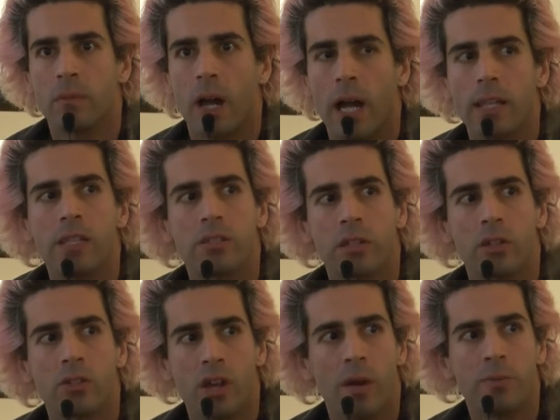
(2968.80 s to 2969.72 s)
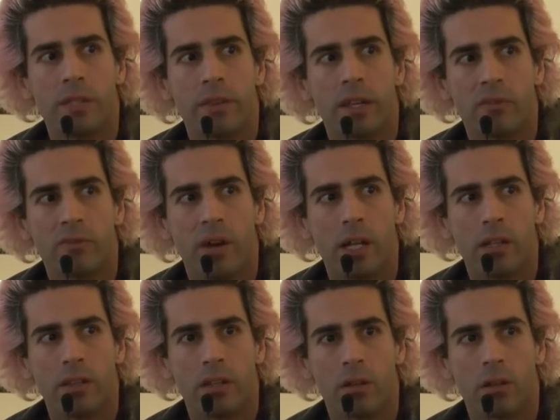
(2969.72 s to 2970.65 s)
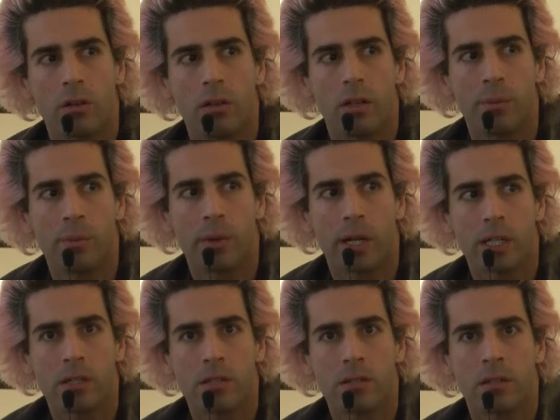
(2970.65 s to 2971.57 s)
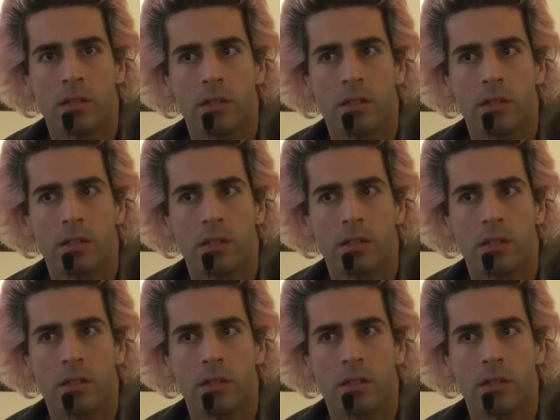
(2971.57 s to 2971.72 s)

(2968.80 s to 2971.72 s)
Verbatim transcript: highly skilled jobs that they can find in their local labor markets.